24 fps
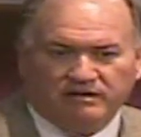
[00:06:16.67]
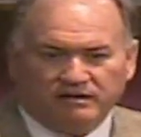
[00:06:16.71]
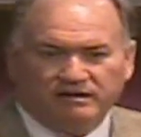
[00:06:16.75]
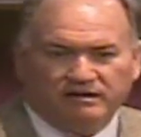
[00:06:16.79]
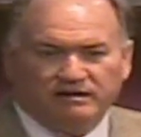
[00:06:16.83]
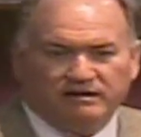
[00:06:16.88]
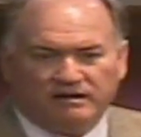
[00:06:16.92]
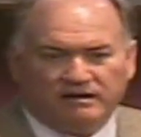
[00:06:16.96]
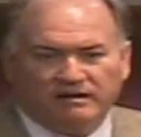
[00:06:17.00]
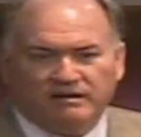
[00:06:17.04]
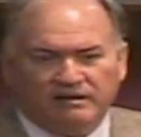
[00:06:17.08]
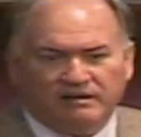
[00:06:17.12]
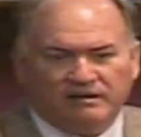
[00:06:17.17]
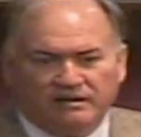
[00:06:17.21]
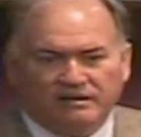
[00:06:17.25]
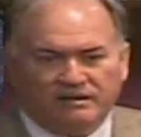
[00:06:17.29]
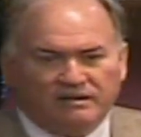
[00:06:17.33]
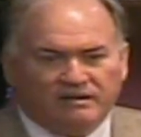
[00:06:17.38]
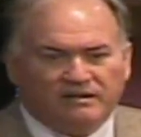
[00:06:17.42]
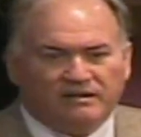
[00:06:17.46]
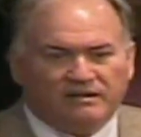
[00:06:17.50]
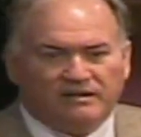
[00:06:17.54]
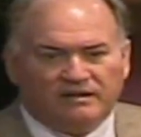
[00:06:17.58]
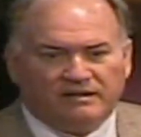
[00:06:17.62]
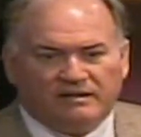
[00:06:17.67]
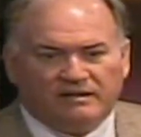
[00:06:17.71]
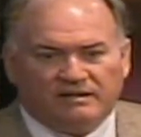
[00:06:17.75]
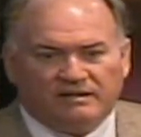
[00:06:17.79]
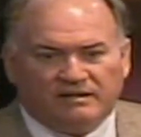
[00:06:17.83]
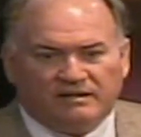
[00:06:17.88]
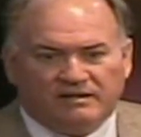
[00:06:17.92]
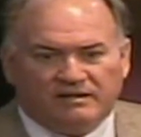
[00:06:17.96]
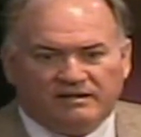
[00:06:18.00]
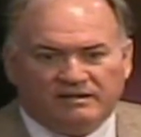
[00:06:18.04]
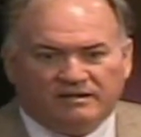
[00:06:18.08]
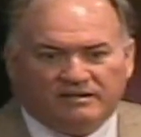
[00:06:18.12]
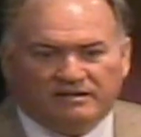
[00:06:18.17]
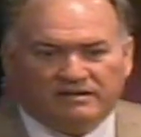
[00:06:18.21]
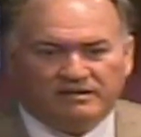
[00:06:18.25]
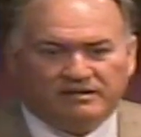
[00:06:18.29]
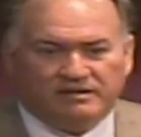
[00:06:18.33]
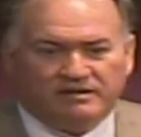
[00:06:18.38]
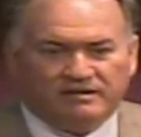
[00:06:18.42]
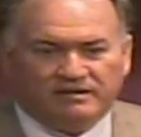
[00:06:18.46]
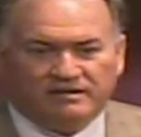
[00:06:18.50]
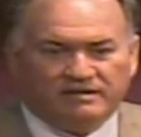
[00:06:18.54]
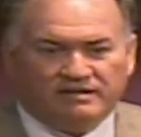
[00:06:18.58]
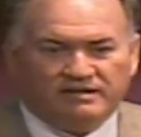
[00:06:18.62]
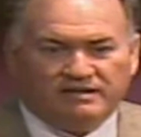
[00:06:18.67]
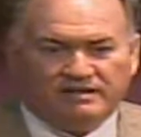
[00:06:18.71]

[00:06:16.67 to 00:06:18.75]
Nothing is said.